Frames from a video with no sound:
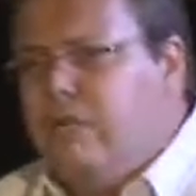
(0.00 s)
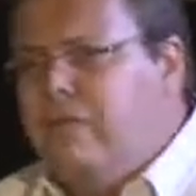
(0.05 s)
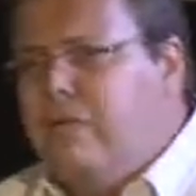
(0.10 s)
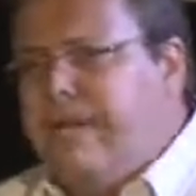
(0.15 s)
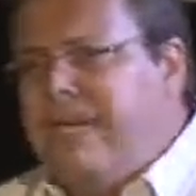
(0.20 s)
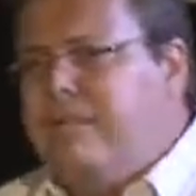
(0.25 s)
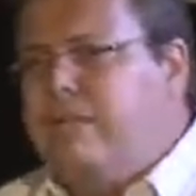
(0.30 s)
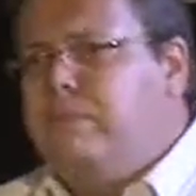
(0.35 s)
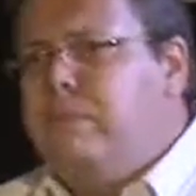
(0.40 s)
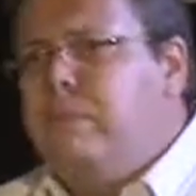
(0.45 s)

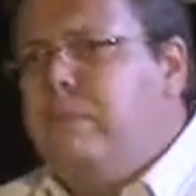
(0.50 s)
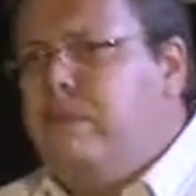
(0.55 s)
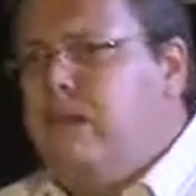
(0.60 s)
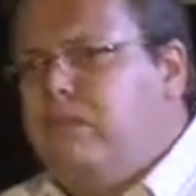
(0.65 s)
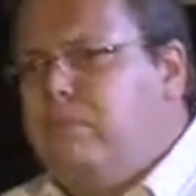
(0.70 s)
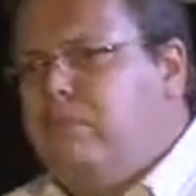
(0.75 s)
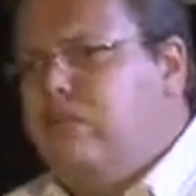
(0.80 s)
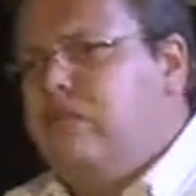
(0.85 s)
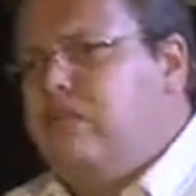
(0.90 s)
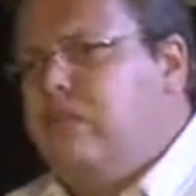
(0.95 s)
made me
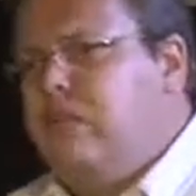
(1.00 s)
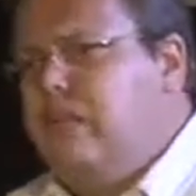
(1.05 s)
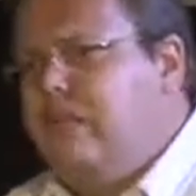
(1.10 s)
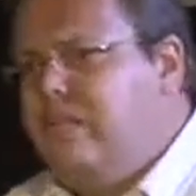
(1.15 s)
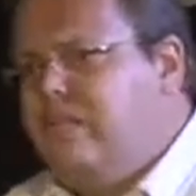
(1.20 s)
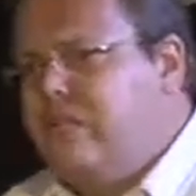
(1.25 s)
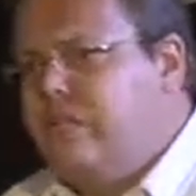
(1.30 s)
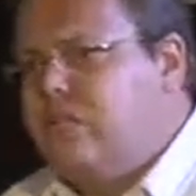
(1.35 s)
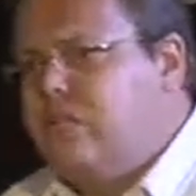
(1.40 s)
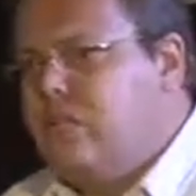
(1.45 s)
come to
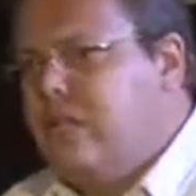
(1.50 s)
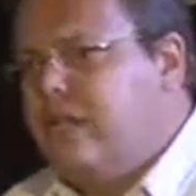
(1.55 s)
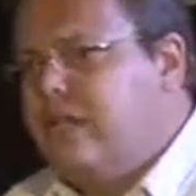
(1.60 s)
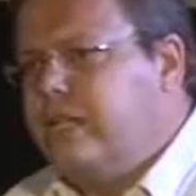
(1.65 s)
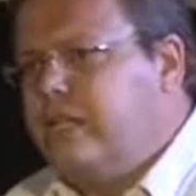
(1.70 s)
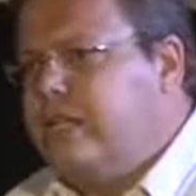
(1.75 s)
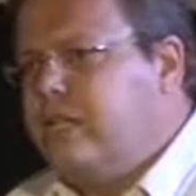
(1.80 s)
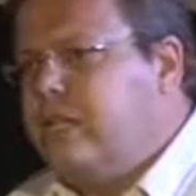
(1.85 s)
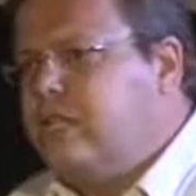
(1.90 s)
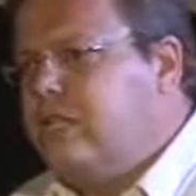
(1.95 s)
events
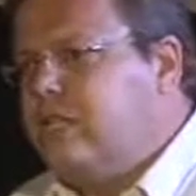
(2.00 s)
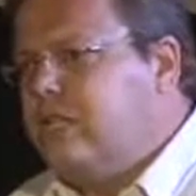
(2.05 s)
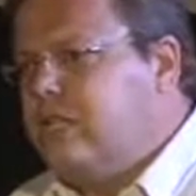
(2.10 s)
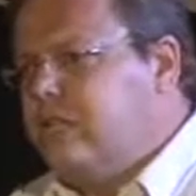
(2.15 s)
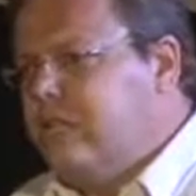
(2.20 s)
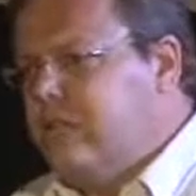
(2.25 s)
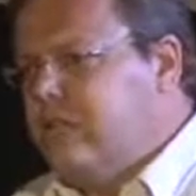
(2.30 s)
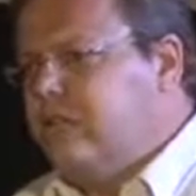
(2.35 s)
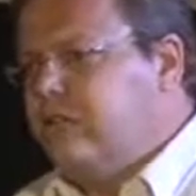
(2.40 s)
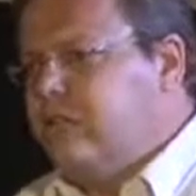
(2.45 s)
like these
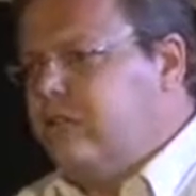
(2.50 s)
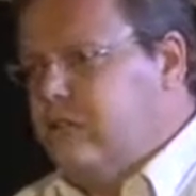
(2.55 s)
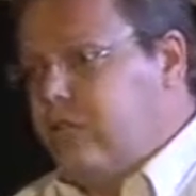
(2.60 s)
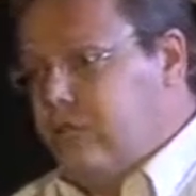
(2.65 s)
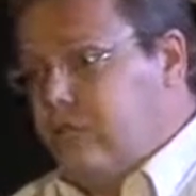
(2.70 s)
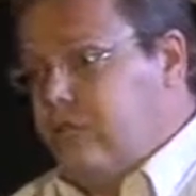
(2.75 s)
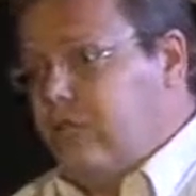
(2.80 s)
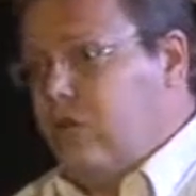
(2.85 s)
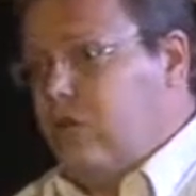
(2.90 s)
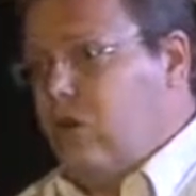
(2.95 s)
and
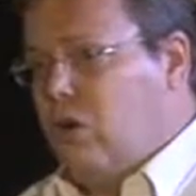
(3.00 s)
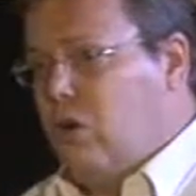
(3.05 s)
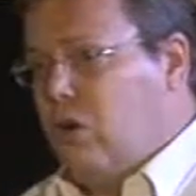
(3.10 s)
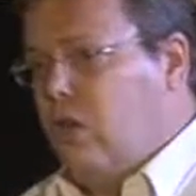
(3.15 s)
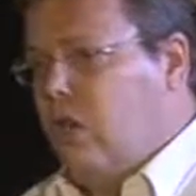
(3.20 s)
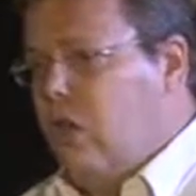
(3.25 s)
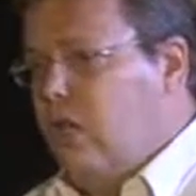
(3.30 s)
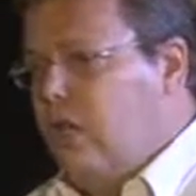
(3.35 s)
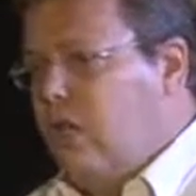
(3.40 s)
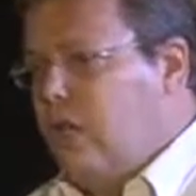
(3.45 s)
increasingly
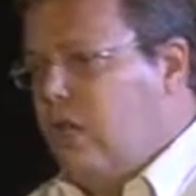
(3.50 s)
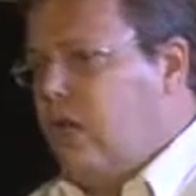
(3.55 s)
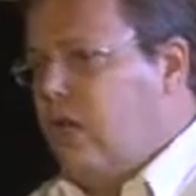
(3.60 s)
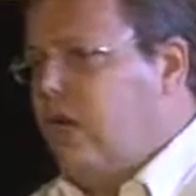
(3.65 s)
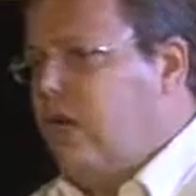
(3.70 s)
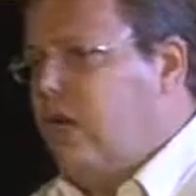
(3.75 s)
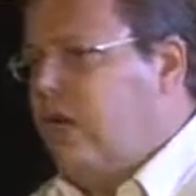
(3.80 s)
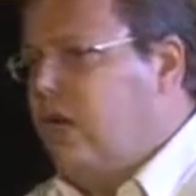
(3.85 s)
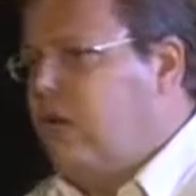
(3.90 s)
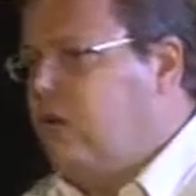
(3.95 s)
so
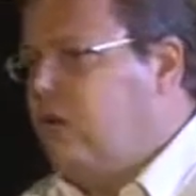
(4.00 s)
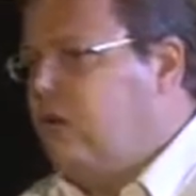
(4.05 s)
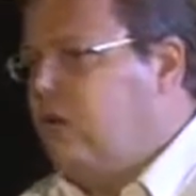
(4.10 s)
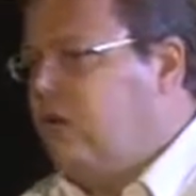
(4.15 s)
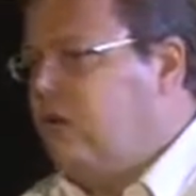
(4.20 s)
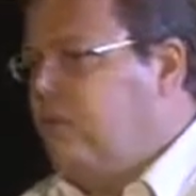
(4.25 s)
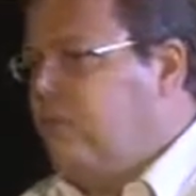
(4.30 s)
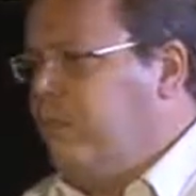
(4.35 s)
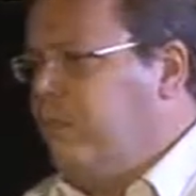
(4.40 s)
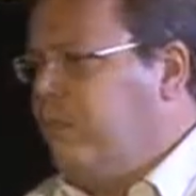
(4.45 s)
where a
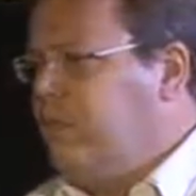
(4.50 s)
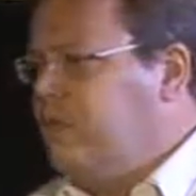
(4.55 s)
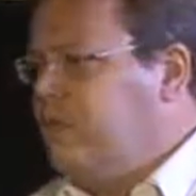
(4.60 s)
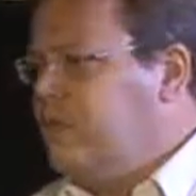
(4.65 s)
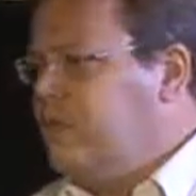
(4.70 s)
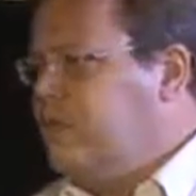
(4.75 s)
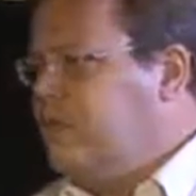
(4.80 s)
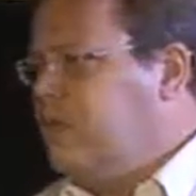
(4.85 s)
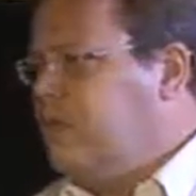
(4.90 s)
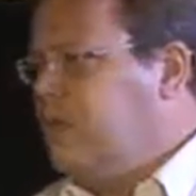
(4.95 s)
lot of
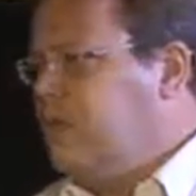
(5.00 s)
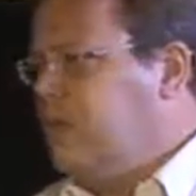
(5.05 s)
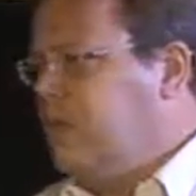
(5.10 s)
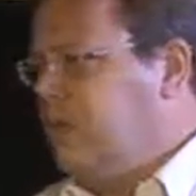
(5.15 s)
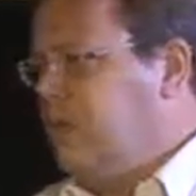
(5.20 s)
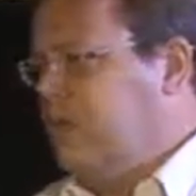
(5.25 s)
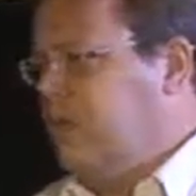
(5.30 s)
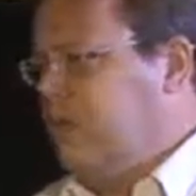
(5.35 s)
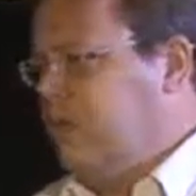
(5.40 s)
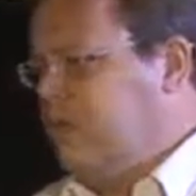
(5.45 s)
brands,
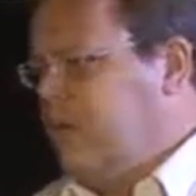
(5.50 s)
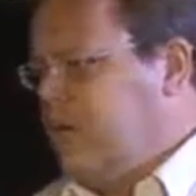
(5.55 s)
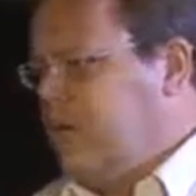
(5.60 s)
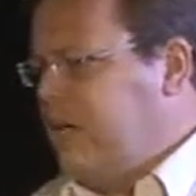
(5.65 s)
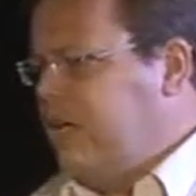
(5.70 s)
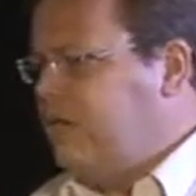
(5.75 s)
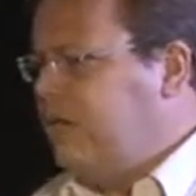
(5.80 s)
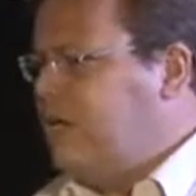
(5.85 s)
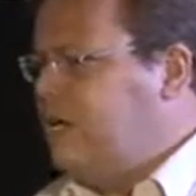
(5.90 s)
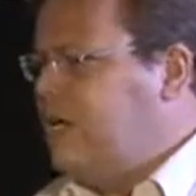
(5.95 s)
if they want
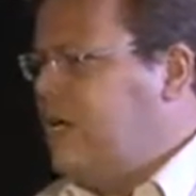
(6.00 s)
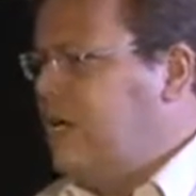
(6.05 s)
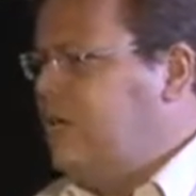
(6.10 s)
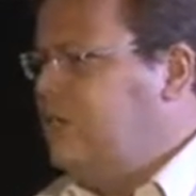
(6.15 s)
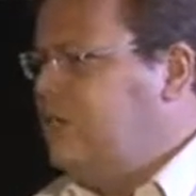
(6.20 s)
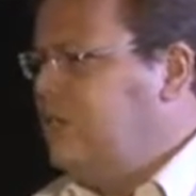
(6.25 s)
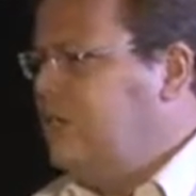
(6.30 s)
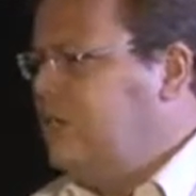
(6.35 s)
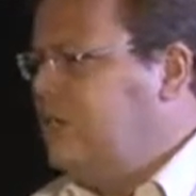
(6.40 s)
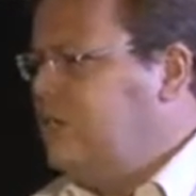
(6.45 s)
to
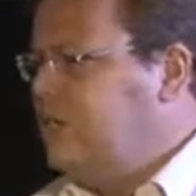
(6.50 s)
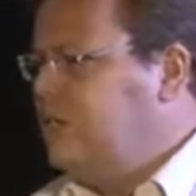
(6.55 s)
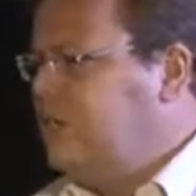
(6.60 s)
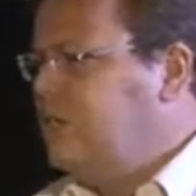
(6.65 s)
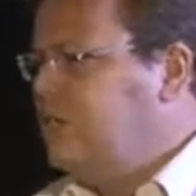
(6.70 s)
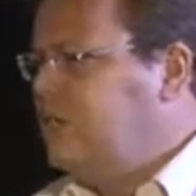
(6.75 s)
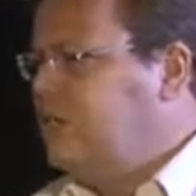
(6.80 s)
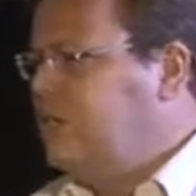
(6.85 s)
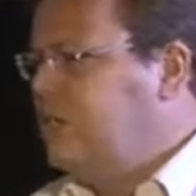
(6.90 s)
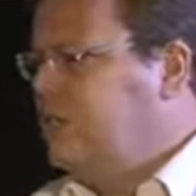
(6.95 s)
advertise in a
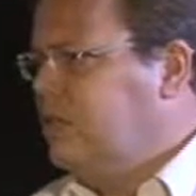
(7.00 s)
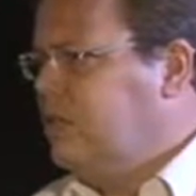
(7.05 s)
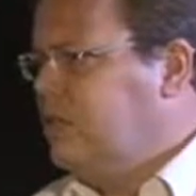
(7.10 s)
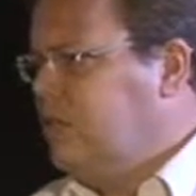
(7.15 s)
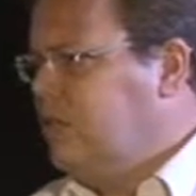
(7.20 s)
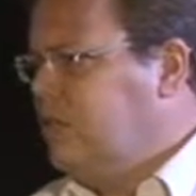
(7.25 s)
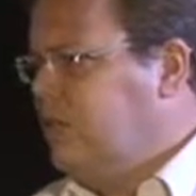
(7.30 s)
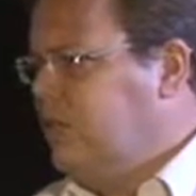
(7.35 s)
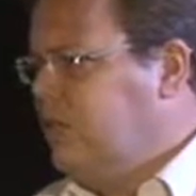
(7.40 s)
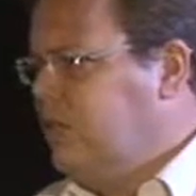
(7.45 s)

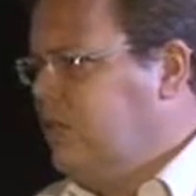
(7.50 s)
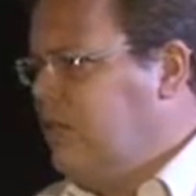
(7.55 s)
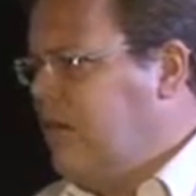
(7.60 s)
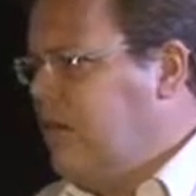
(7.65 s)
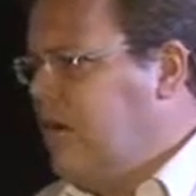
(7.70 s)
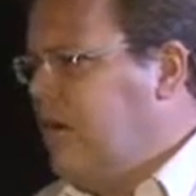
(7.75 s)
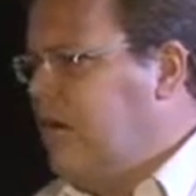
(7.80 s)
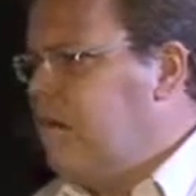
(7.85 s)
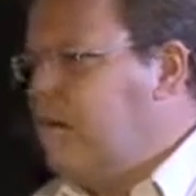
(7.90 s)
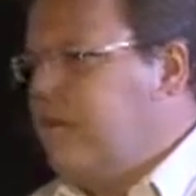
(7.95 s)
digital uh, or
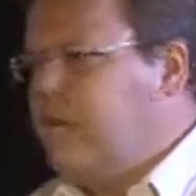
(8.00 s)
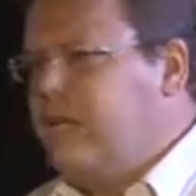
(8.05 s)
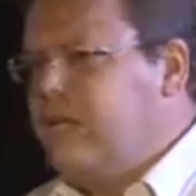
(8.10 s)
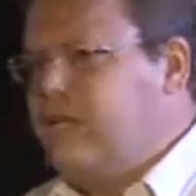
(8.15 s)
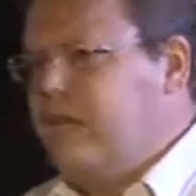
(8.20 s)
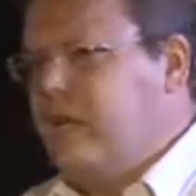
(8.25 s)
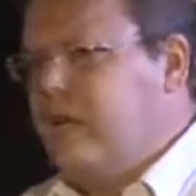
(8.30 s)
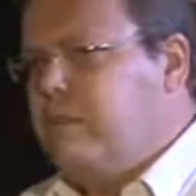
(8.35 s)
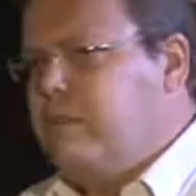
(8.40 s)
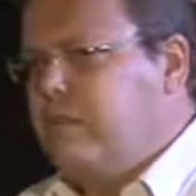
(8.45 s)
in an
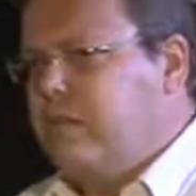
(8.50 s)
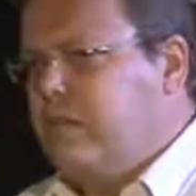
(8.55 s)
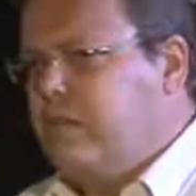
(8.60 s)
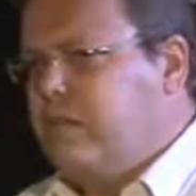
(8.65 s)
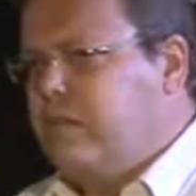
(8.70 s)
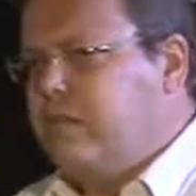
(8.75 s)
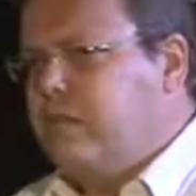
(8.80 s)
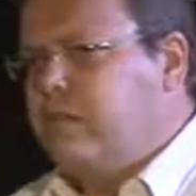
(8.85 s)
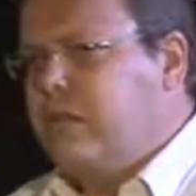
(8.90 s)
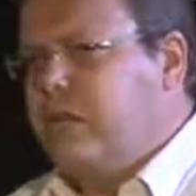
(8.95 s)
iPad app, in
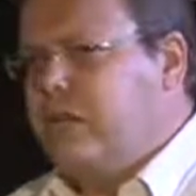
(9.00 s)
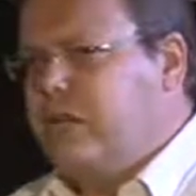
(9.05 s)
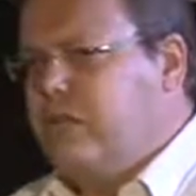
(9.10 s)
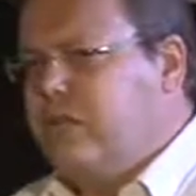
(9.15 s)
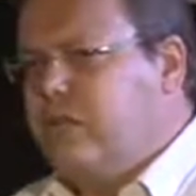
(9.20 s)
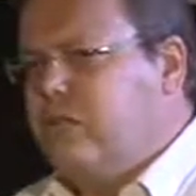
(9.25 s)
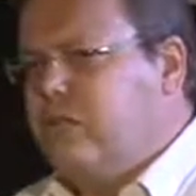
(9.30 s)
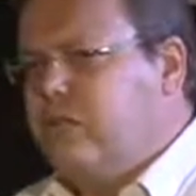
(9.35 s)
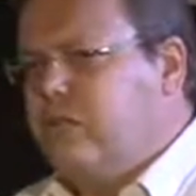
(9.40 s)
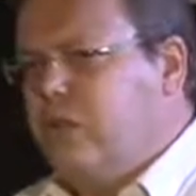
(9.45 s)
our
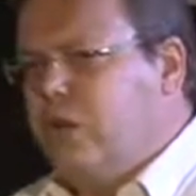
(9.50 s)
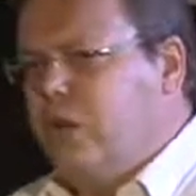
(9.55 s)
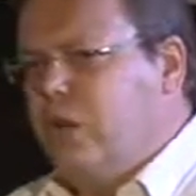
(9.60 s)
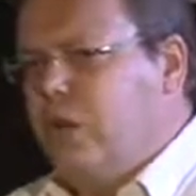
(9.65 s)
experience,